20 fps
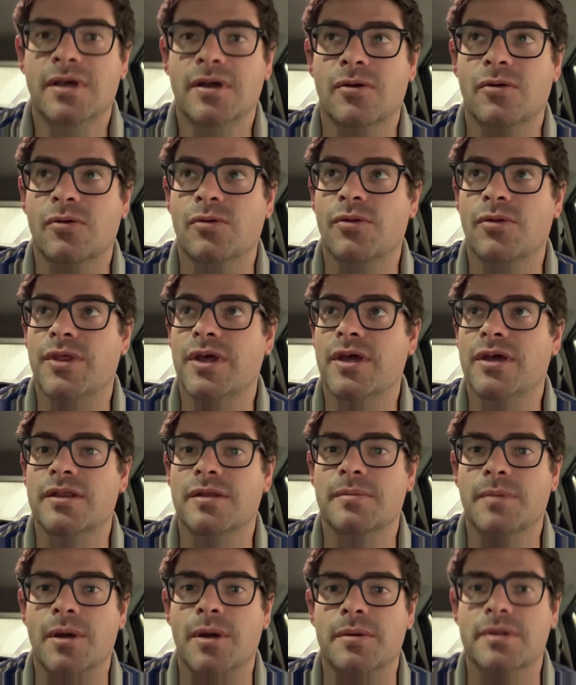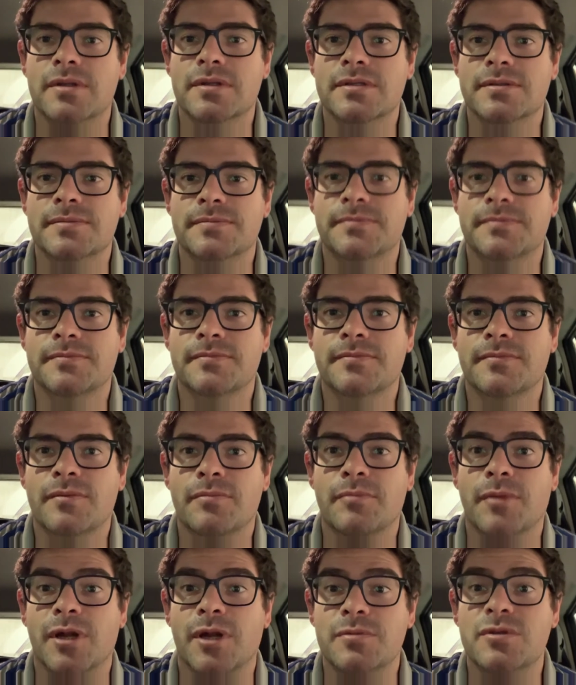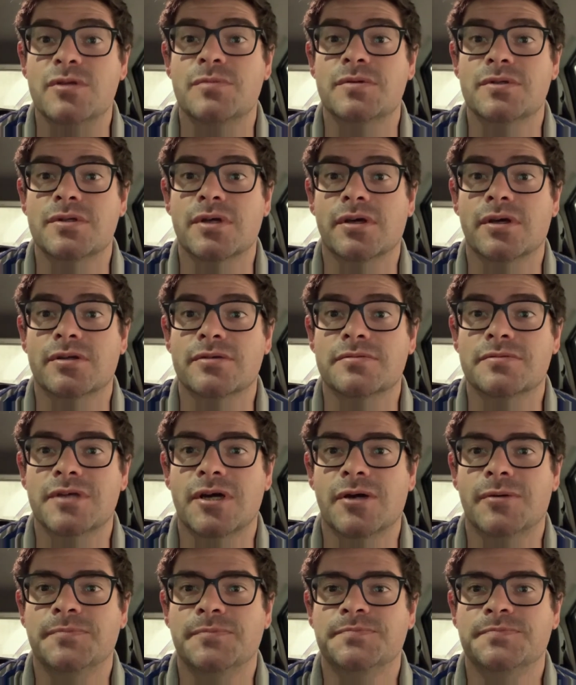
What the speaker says: all there at the moment. But I'm super stoked. Ciao.